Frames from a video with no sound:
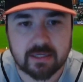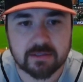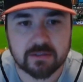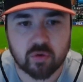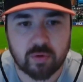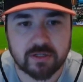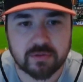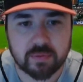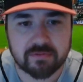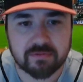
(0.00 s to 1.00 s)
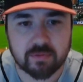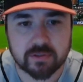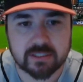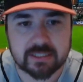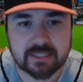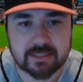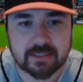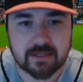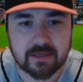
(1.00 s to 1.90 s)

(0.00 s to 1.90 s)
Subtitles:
in the 2024 season.